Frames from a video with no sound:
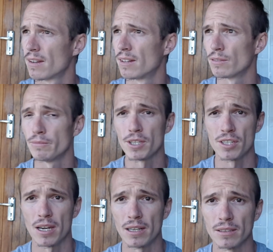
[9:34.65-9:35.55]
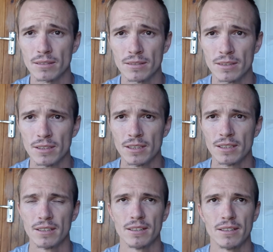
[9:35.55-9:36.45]
and with my child,
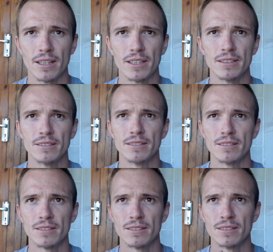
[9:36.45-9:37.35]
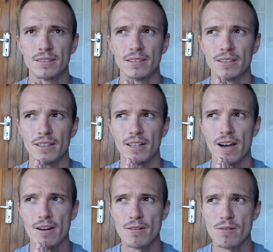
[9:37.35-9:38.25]
then
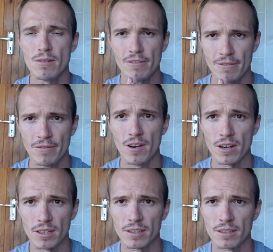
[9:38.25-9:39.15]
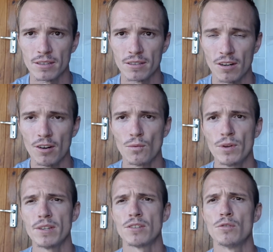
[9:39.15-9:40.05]
how fucked are
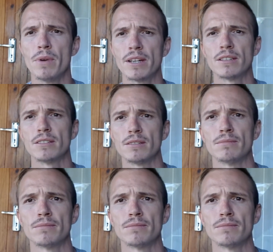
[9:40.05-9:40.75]
we as humanity?